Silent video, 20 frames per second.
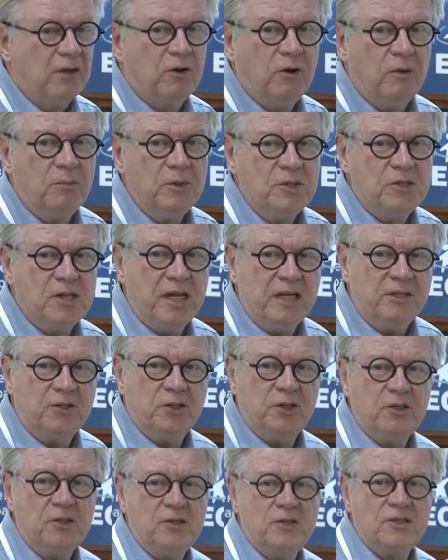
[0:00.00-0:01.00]

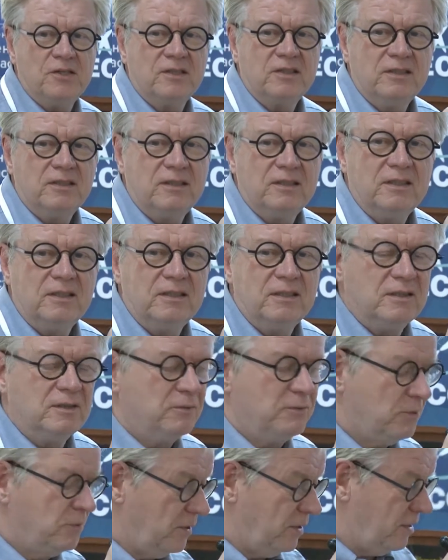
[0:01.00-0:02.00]
commentators
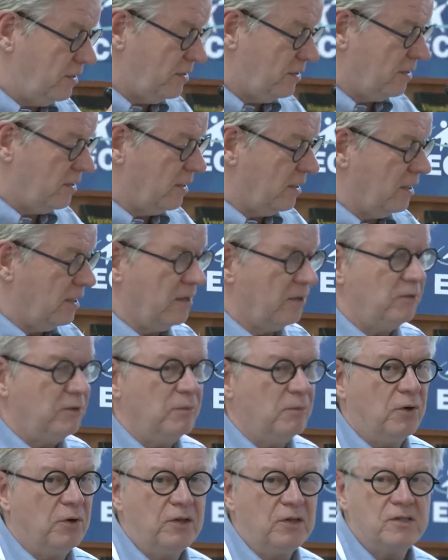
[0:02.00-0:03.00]
for these
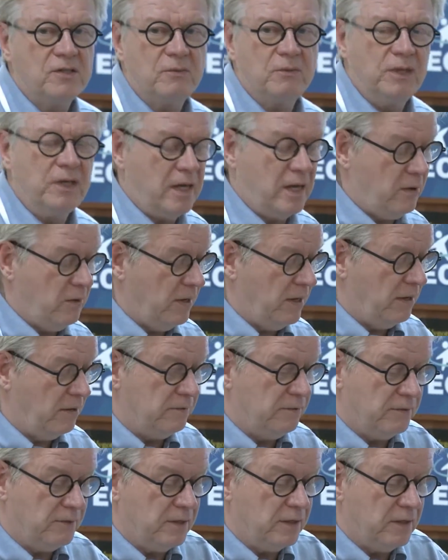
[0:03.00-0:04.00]
remarks. We now
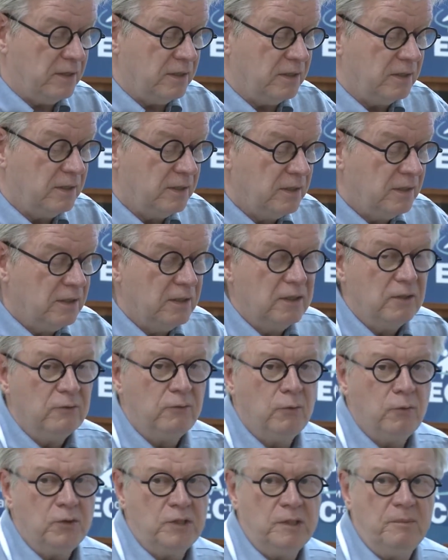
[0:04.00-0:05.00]
have
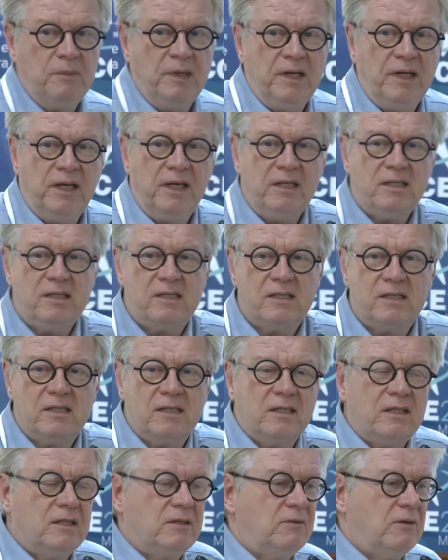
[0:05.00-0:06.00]
40 minutes,
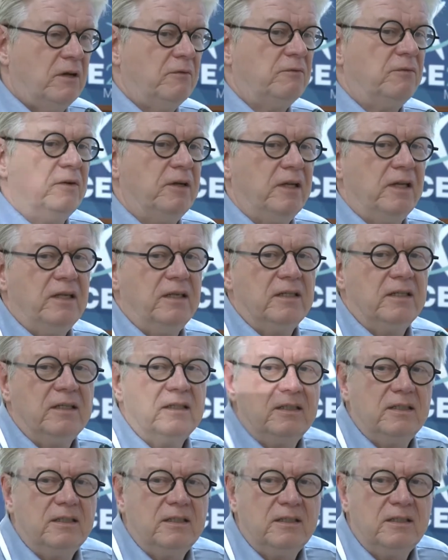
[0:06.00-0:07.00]
roughly,
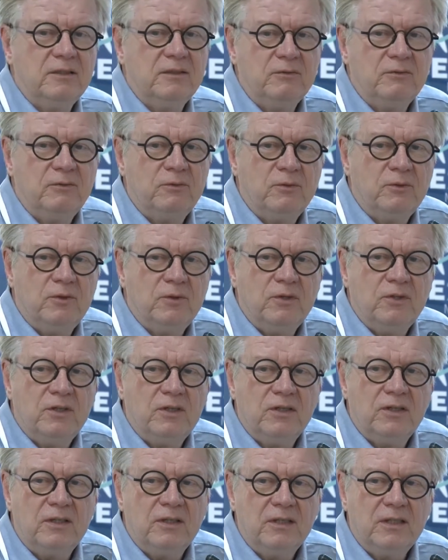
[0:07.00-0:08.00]

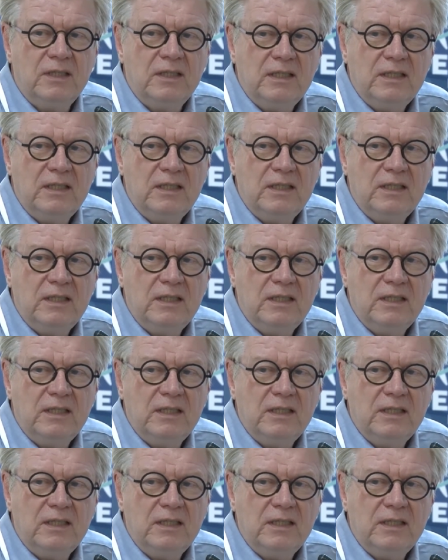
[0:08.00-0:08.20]
for